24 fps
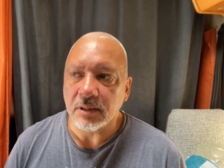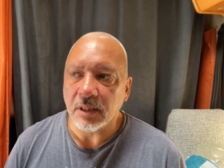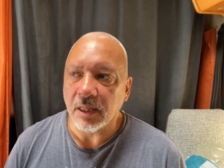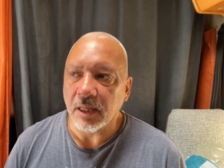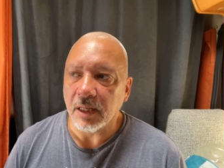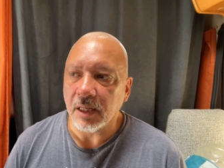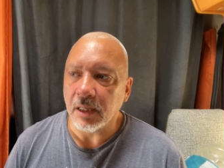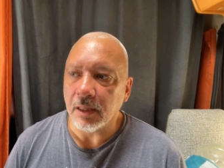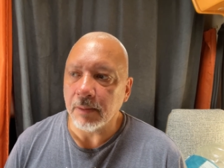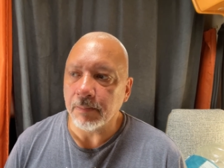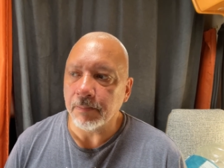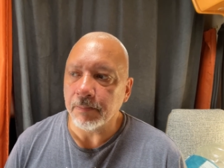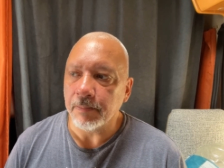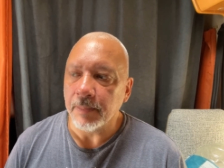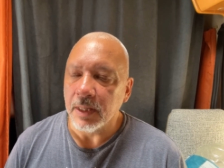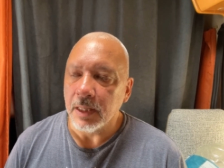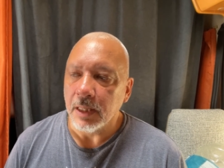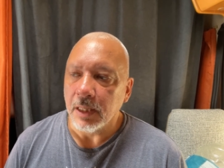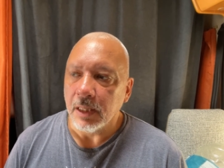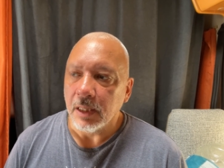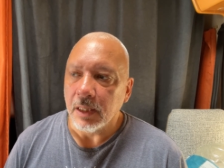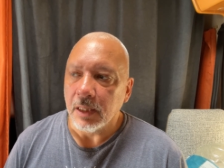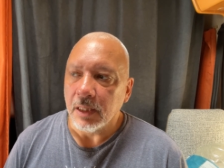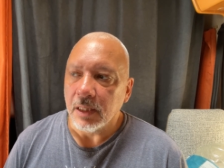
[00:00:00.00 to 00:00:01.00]
The
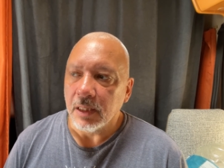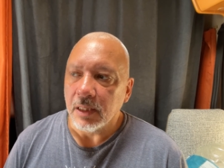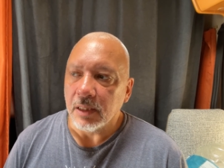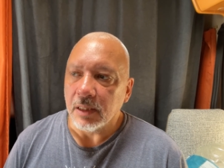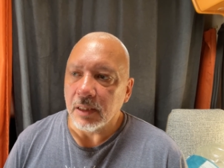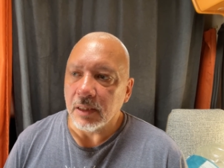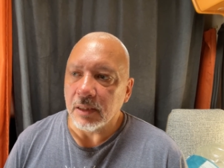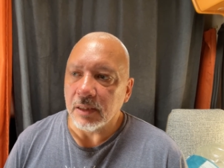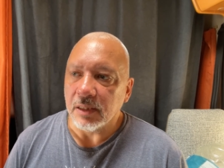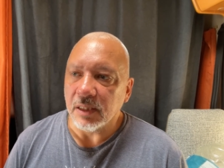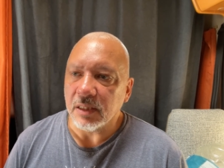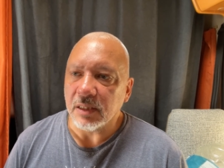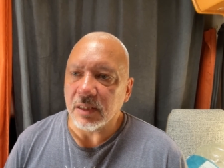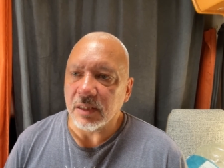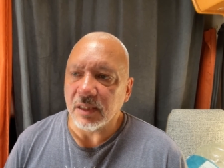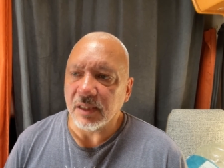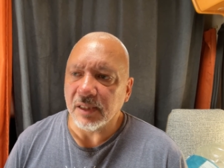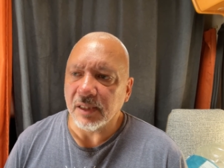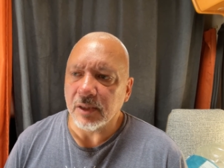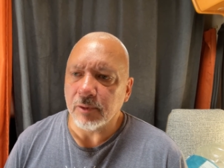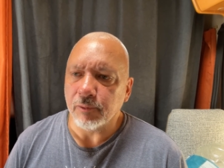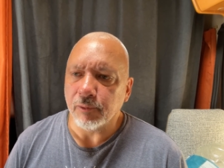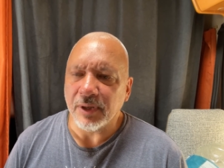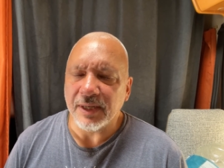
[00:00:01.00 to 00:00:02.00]
other
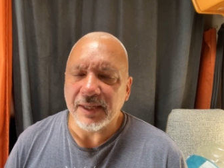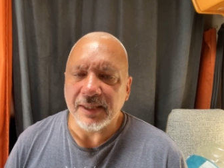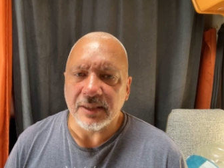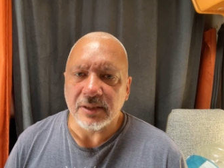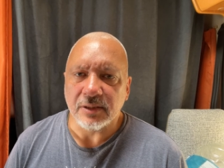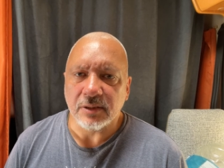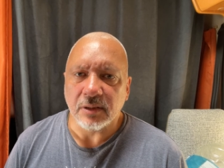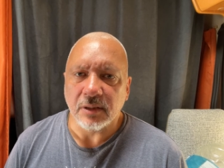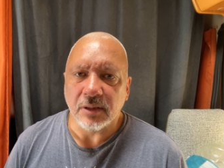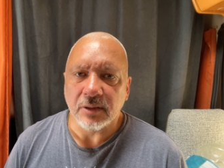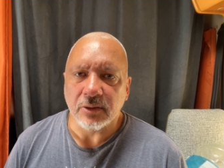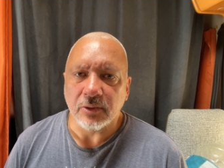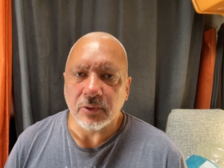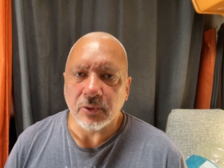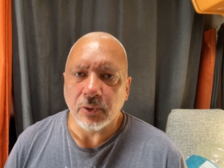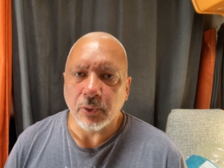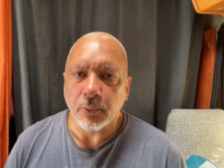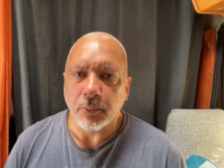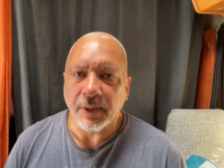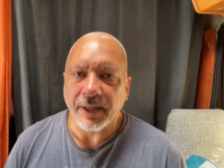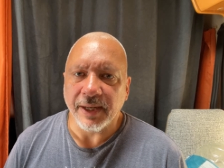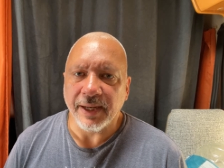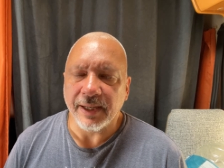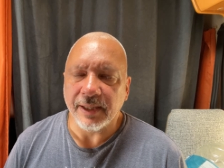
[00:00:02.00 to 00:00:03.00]
thing that's really starting to do
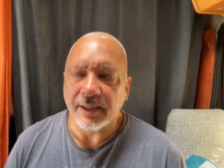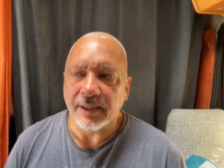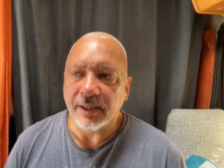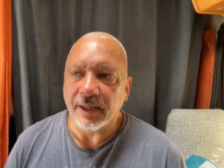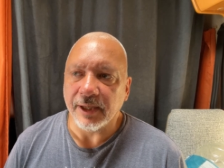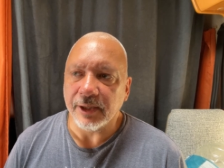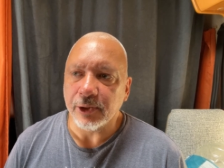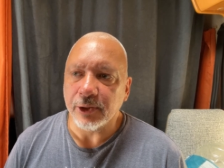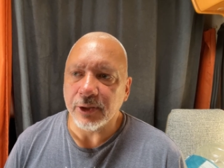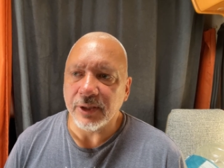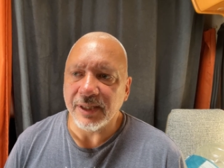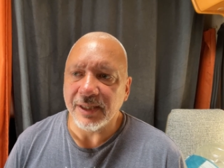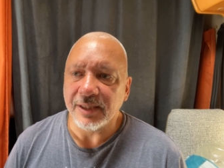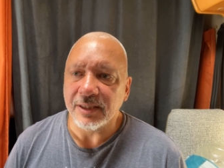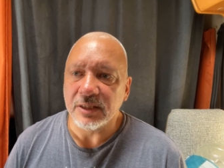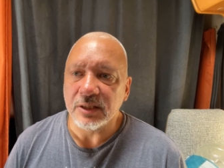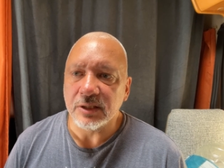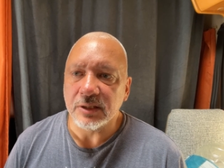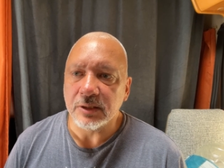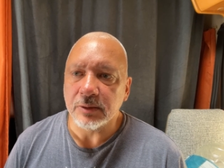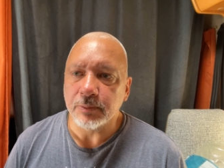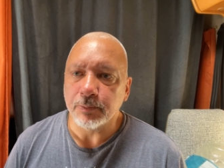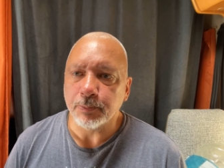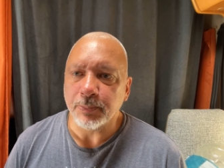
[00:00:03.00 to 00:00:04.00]
my head in actually is
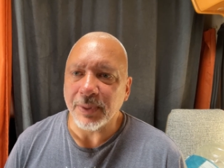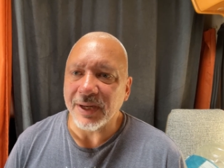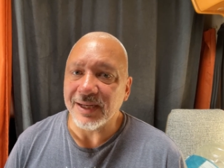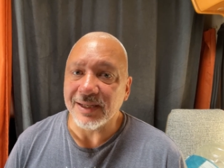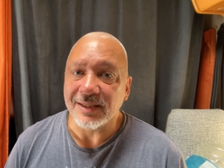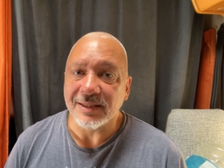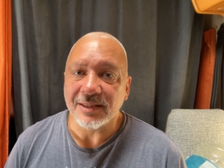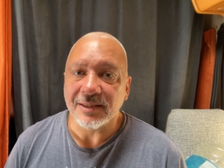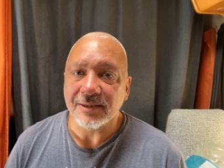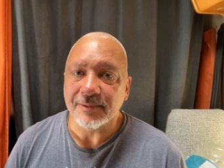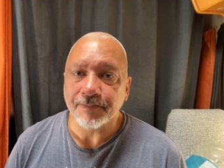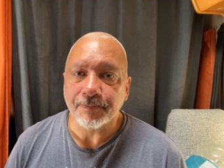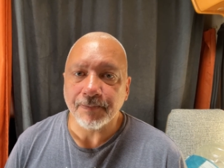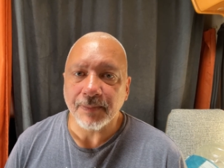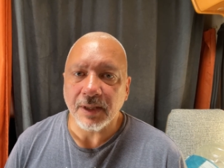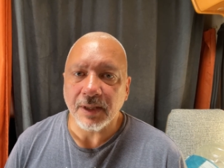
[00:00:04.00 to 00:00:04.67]
space.